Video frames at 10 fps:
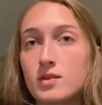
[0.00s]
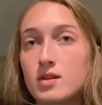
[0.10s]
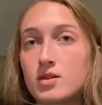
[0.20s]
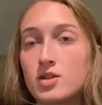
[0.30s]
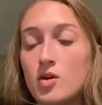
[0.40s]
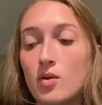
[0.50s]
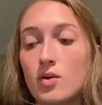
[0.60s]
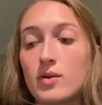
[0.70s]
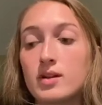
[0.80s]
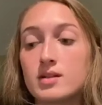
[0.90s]
she would
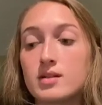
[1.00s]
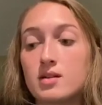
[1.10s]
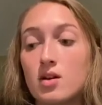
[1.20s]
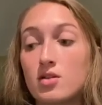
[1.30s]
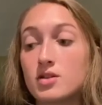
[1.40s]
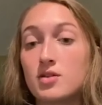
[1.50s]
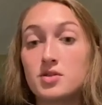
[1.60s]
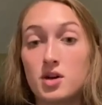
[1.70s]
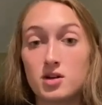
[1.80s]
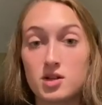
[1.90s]
always also
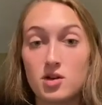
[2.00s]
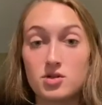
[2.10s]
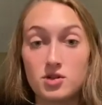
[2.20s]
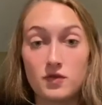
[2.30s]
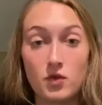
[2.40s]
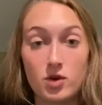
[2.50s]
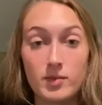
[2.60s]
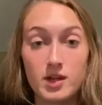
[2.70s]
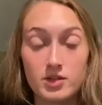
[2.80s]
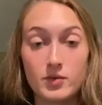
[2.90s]
talk to coaches for
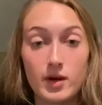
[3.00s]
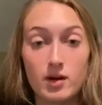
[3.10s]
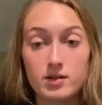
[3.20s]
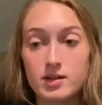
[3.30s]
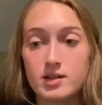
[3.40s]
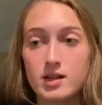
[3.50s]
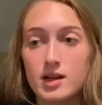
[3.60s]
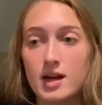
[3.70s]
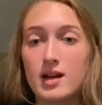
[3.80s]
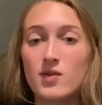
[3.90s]
me as well to see
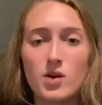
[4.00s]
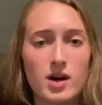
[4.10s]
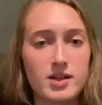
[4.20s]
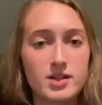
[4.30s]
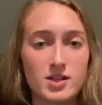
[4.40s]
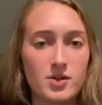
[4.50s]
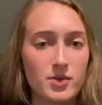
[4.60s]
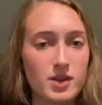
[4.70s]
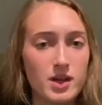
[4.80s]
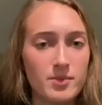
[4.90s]
kind of where I stood
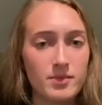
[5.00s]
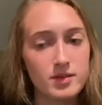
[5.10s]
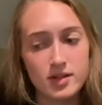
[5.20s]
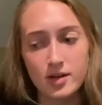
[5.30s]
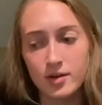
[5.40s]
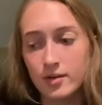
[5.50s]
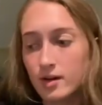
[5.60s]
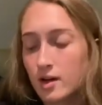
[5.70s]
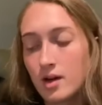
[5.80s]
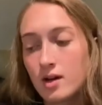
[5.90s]
with them too.
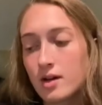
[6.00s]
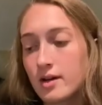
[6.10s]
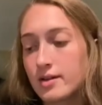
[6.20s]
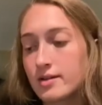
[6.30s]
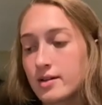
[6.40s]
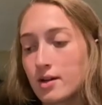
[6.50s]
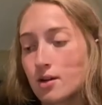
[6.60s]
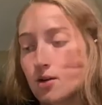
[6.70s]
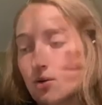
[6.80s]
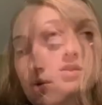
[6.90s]

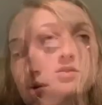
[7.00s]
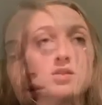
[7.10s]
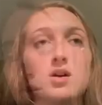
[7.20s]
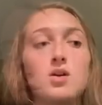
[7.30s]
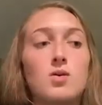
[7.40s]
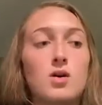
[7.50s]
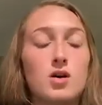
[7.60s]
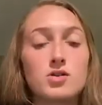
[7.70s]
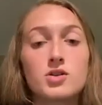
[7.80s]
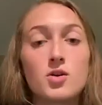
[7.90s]
So
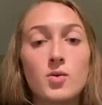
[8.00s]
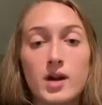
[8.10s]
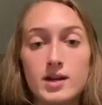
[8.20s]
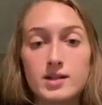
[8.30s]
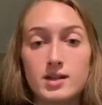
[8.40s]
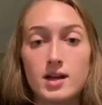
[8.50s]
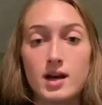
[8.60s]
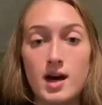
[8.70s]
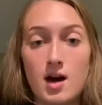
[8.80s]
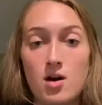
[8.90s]
also when I
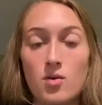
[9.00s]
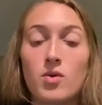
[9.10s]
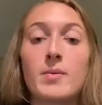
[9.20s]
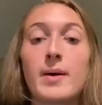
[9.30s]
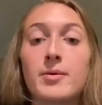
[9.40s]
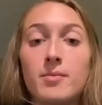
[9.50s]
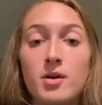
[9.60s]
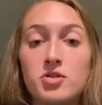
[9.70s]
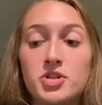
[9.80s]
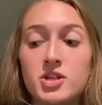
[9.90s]
sent out one of my
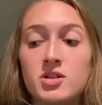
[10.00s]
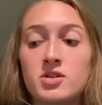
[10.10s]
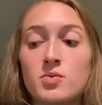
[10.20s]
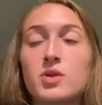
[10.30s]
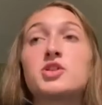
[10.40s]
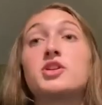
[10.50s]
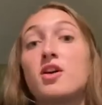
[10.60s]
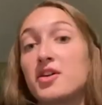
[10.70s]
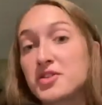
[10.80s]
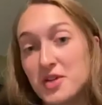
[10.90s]
promotions, which she
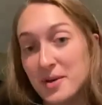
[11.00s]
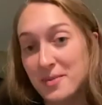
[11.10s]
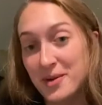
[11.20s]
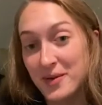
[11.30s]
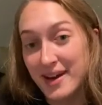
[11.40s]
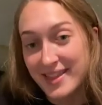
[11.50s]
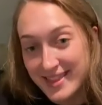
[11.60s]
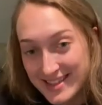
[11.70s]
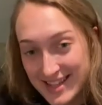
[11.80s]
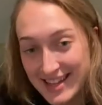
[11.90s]
also helped me with
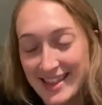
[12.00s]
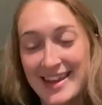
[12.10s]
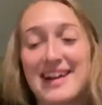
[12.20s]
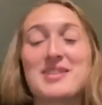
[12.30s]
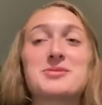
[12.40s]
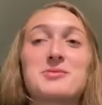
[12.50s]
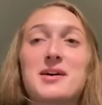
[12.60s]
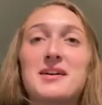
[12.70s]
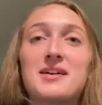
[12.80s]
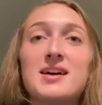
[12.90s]
sending that out as
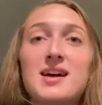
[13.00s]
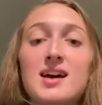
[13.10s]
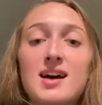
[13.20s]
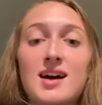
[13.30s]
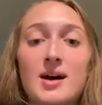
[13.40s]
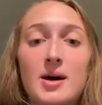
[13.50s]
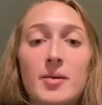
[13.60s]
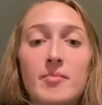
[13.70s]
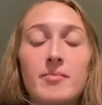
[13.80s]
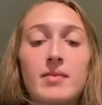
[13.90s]
well,
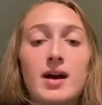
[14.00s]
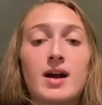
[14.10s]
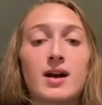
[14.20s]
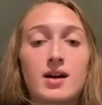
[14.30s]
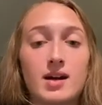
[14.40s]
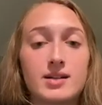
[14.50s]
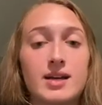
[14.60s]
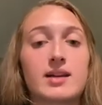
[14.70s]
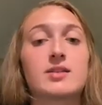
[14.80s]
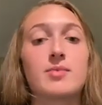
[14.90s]
I got
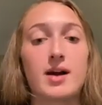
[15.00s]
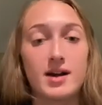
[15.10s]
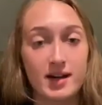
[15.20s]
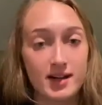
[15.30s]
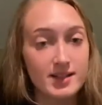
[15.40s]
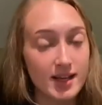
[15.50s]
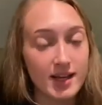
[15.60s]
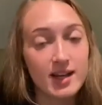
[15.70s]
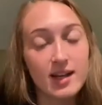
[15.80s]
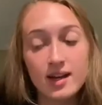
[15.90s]
contacted by
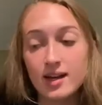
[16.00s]
Huntington